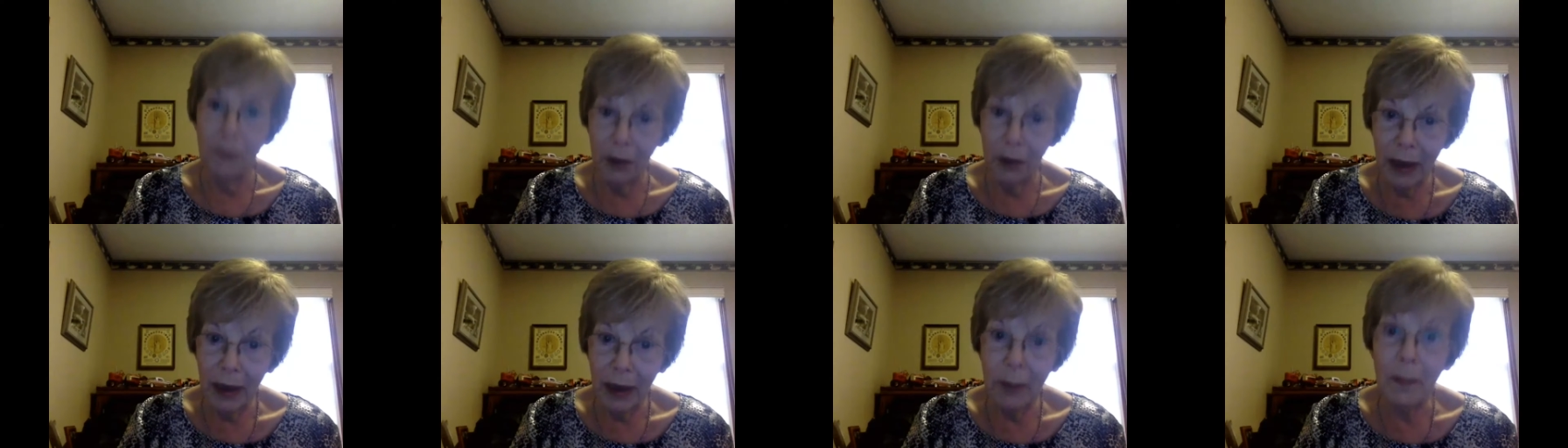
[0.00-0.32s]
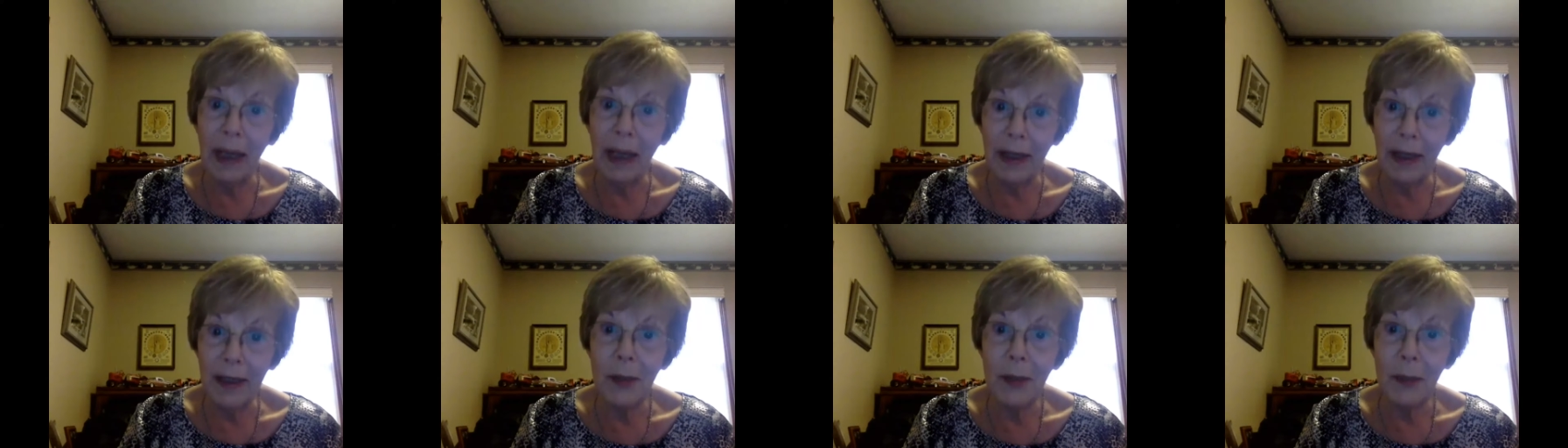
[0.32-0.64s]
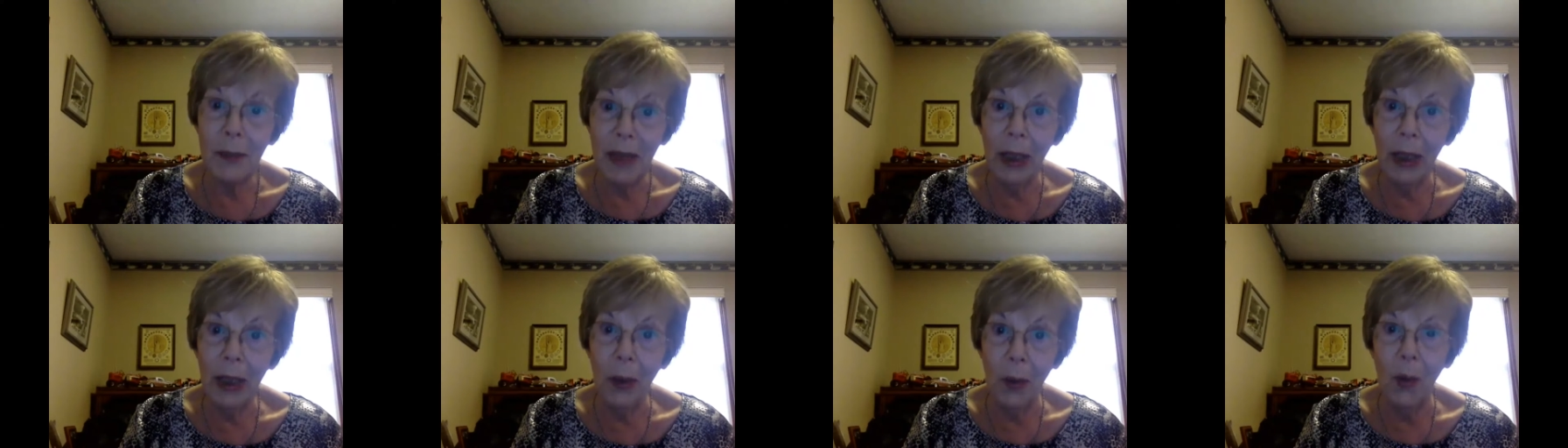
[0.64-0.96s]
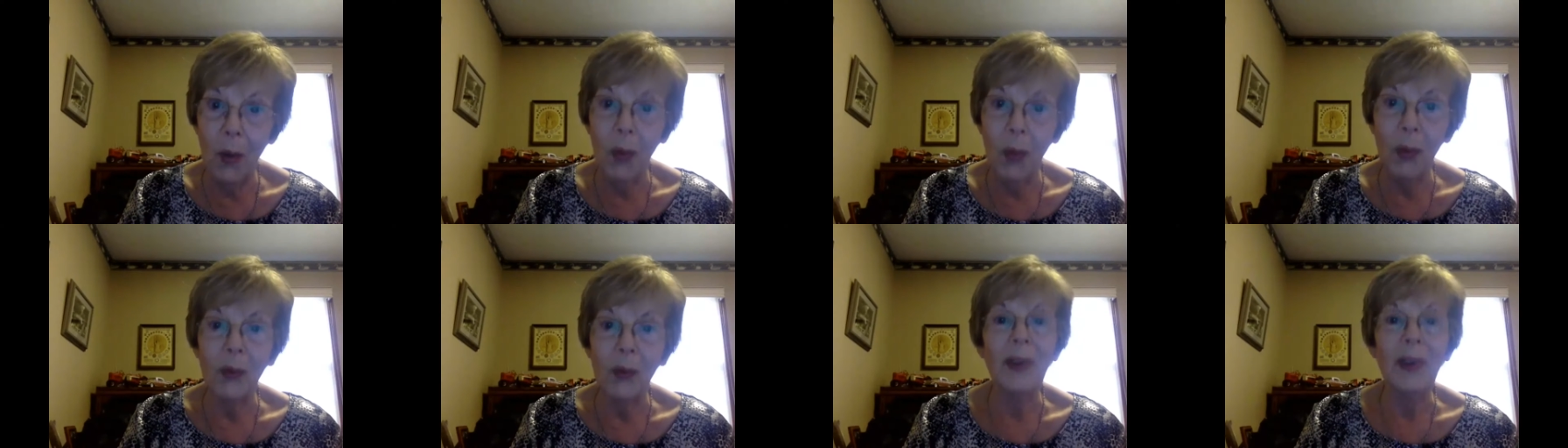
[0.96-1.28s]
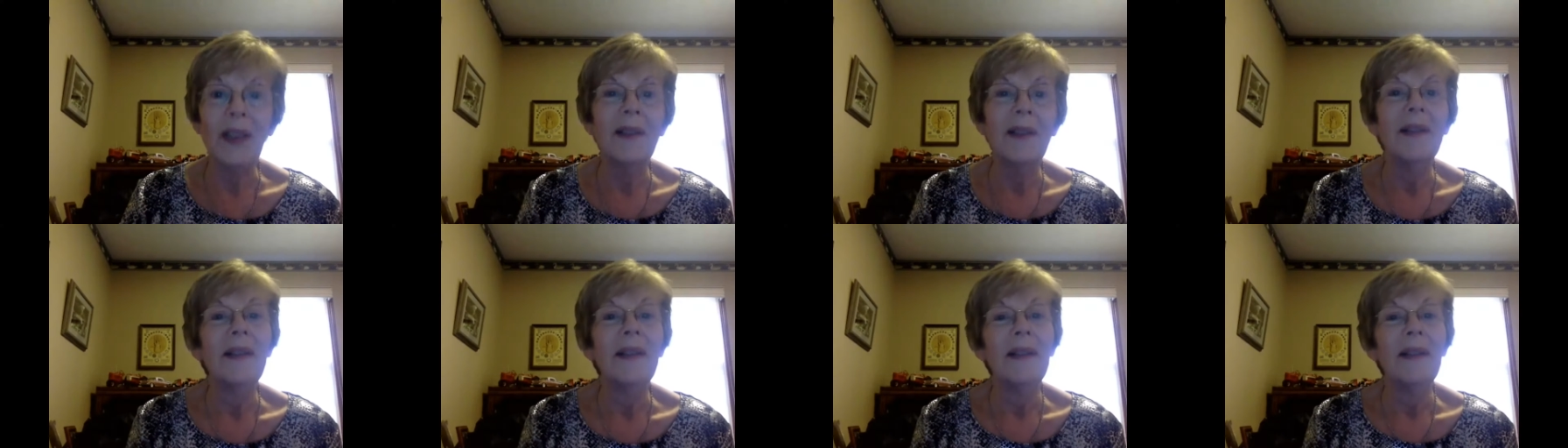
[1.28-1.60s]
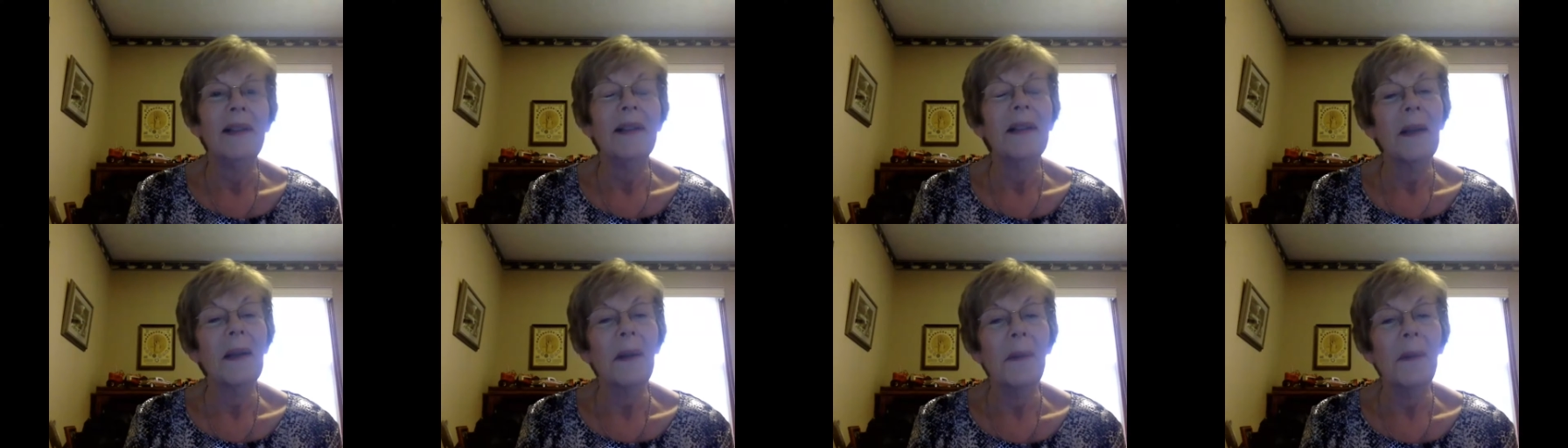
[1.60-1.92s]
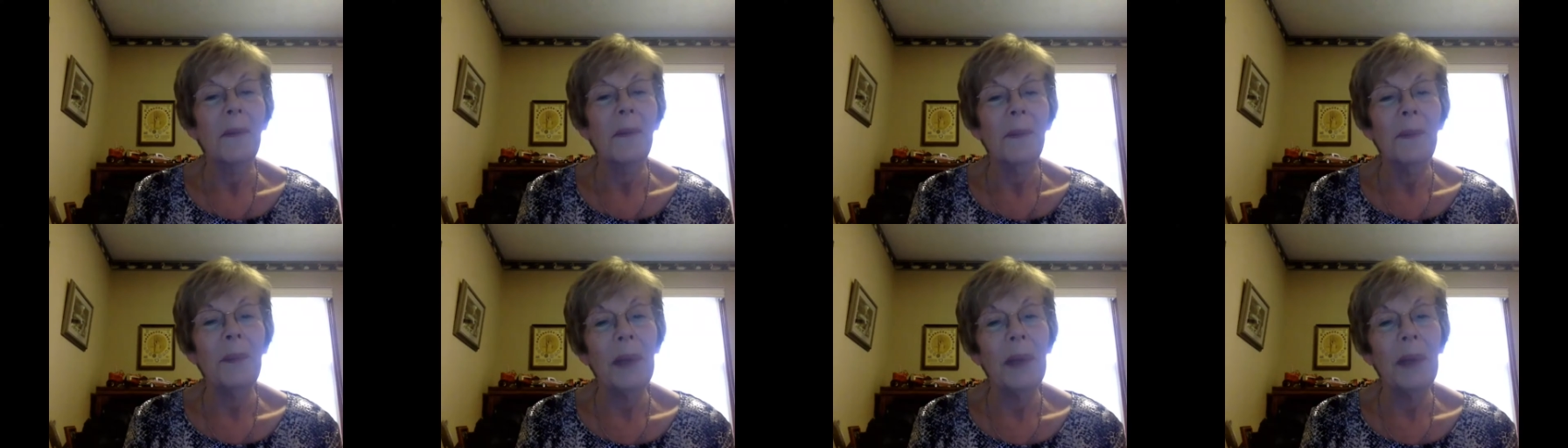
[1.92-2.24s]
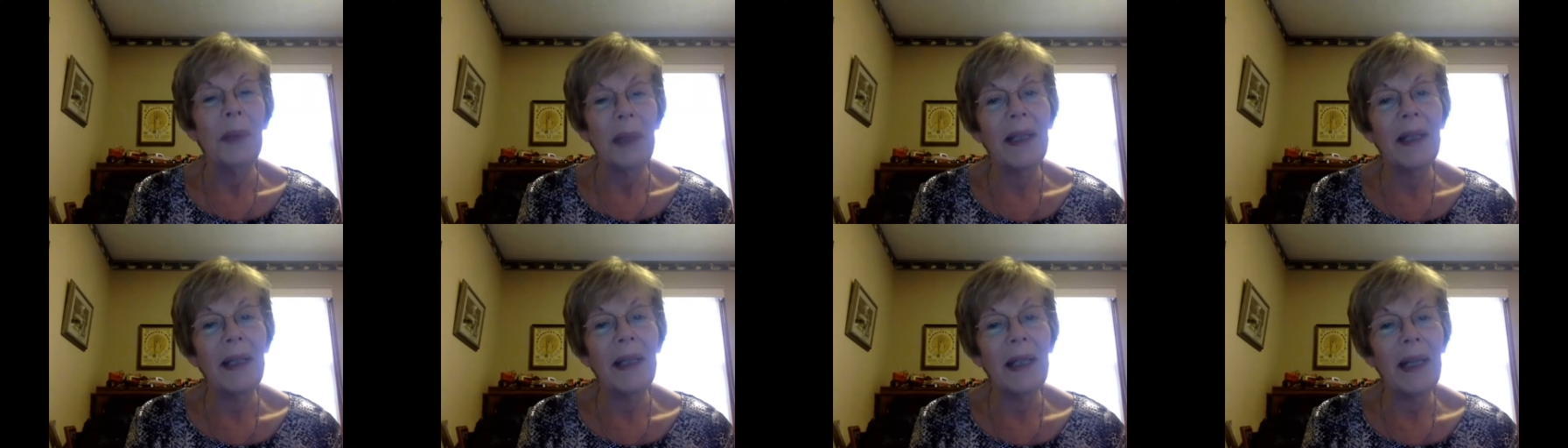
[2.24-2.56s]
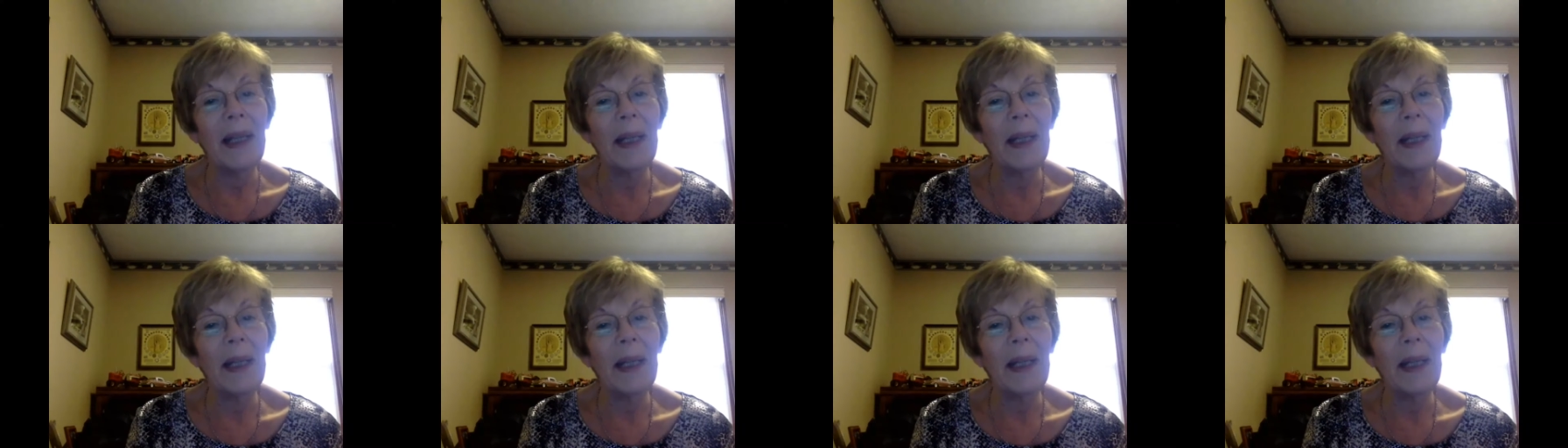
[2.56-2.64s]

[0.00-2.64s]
Really makes me old but